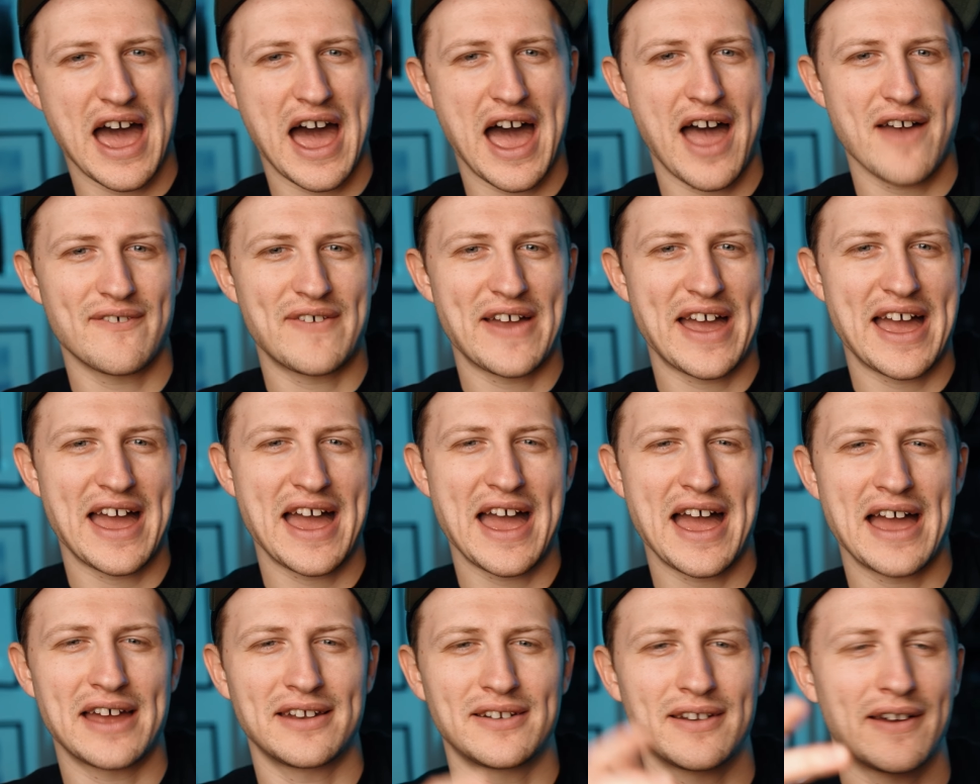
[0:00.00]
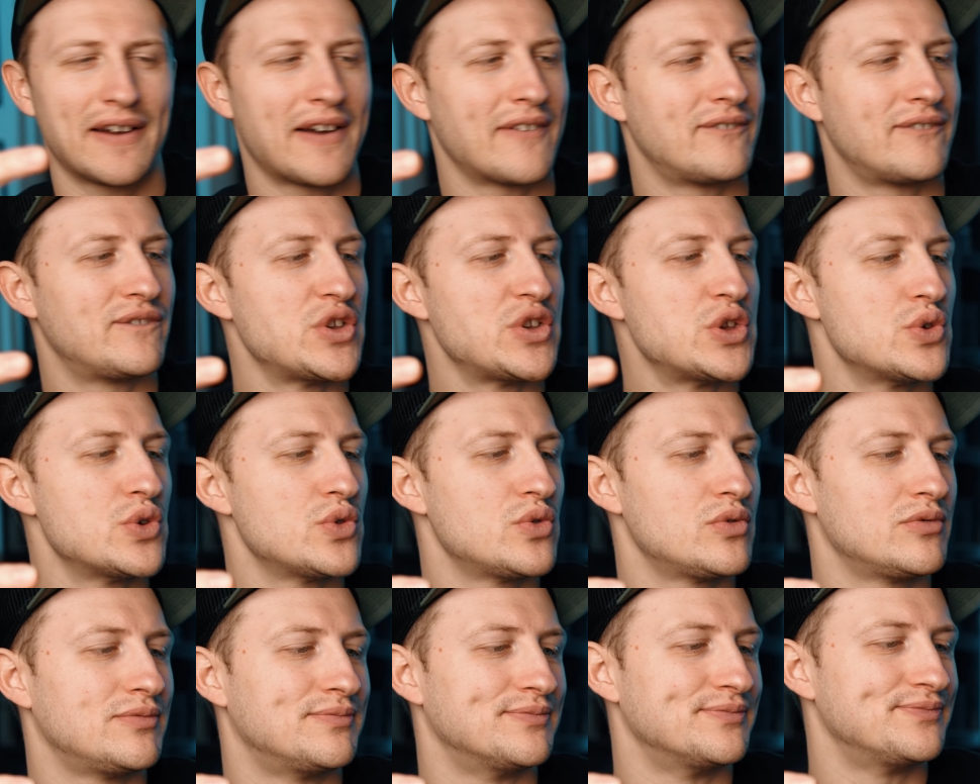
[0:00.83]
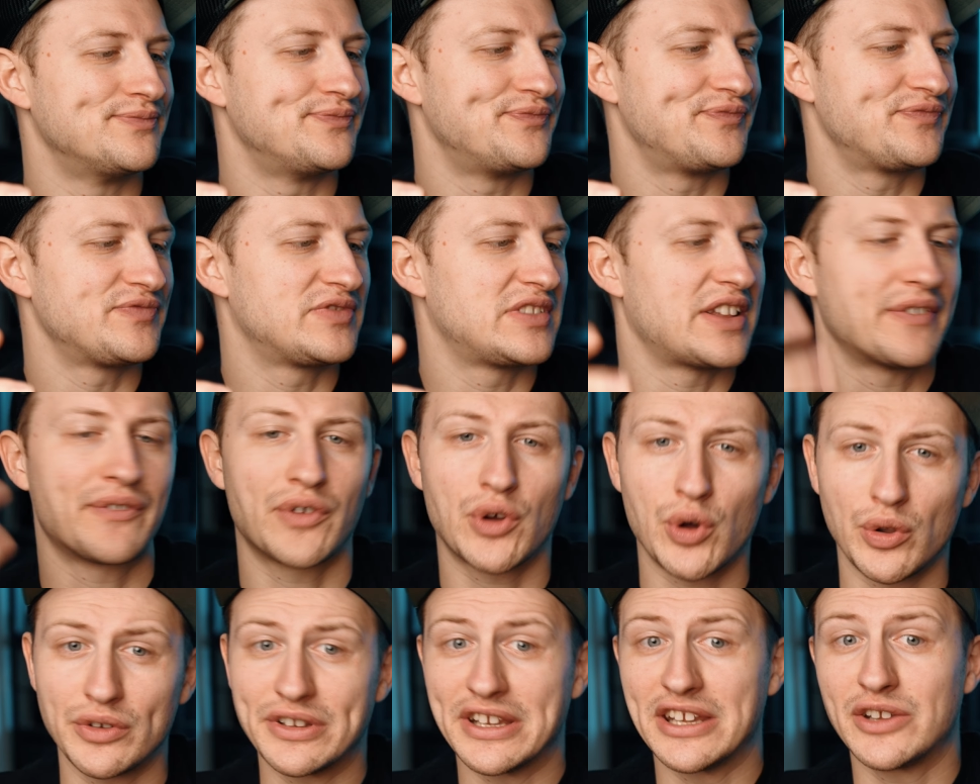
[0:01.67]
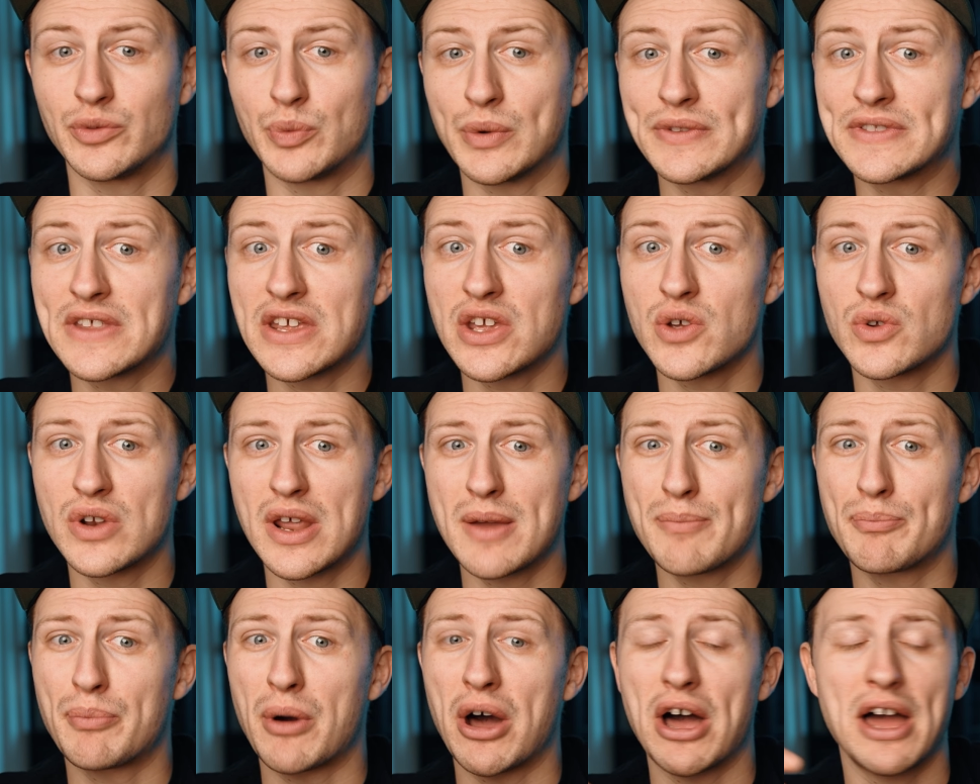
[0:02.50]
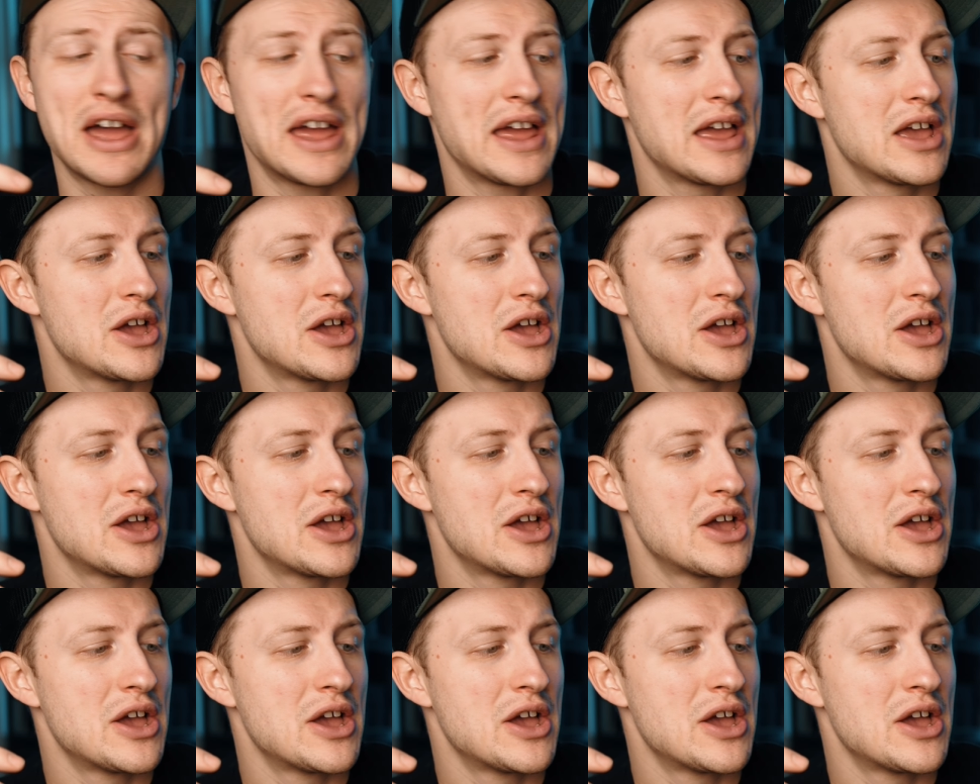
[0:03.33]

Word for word: I've had a few difficulties with the unit, but